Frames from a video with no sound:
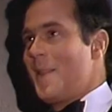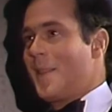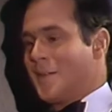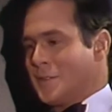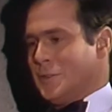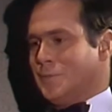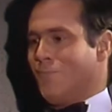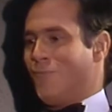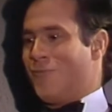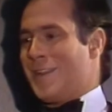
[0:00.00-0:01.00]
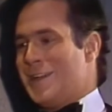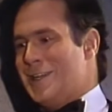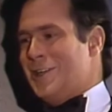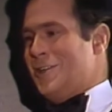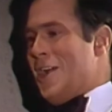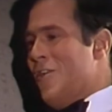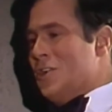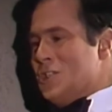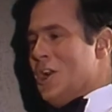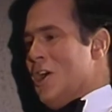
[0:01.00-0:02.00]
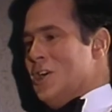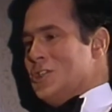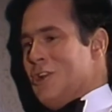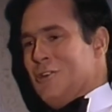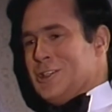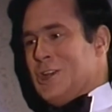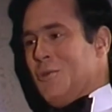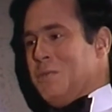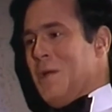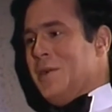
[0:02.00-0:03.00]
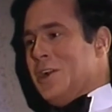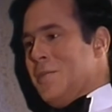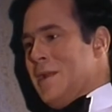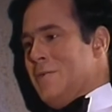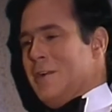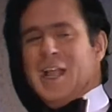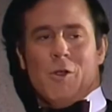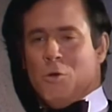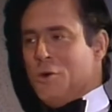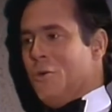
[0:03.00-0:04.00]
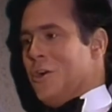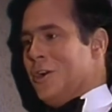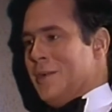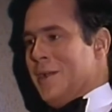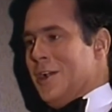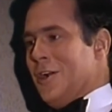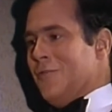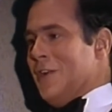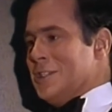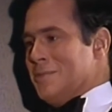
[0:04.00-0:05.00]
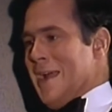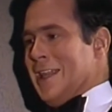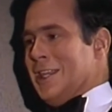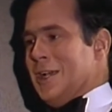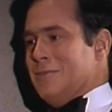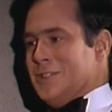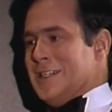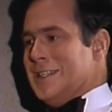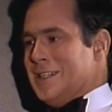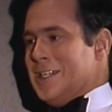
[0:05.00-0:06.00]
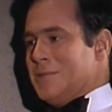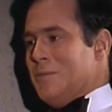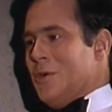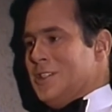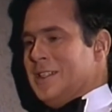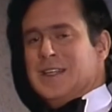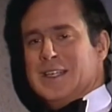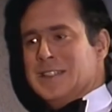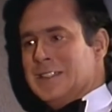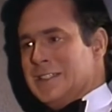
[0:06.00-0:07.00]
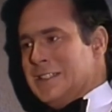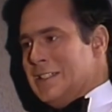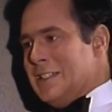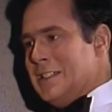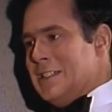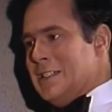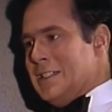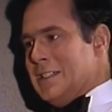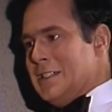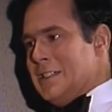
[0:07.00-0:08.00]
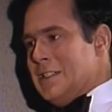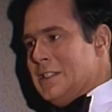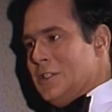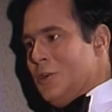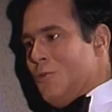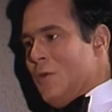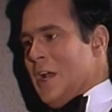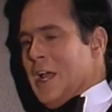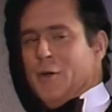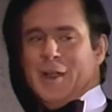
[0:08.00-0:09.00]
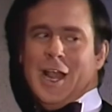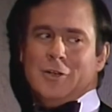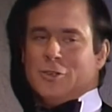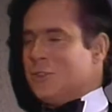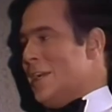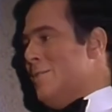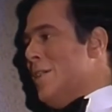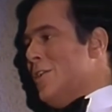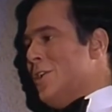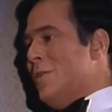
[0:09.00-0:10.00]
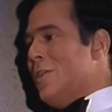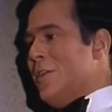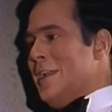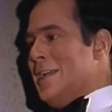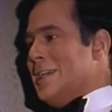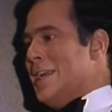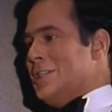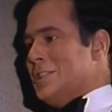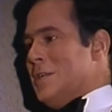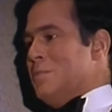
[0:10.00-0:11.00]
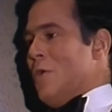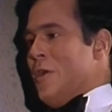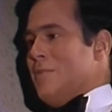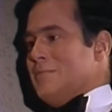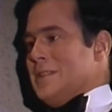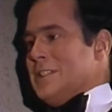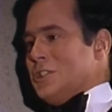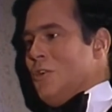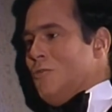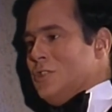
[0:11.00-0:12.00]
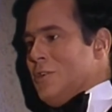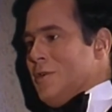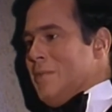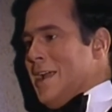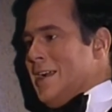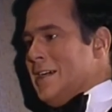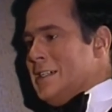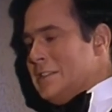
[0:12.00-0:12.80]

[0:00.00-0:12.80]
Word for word: Your name, please. Yeah, this is Larry Sloat of Sloat Plumbing Company. We got a work order to come in here and fix some bathtubs. Yeah, got some There's blood. nothing huh? wrong with our bathtub. No, well, uh, we got electrical team here, too. We heard the uh, kitchen had blown up and the stove was on a blink, huh?